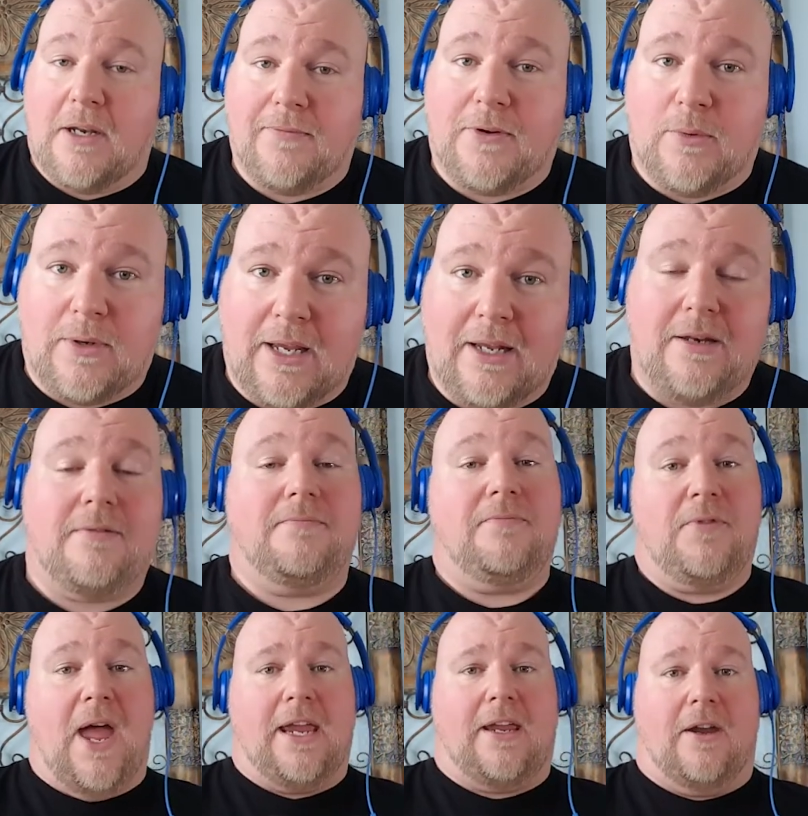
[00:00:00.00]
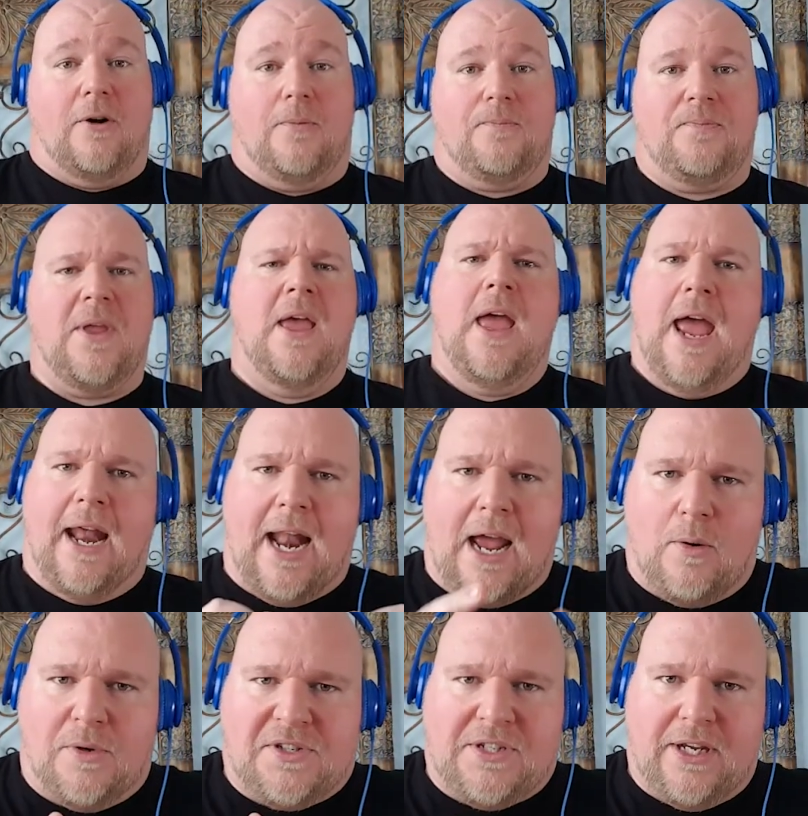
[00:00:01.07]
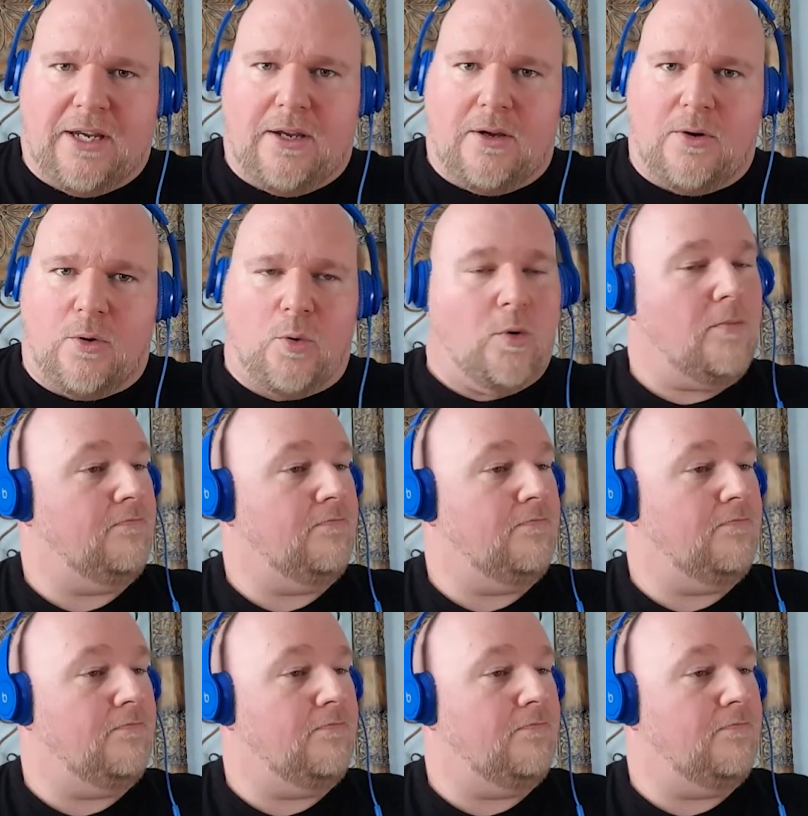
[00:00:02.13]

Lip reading: and if you did, thank you. And I will see you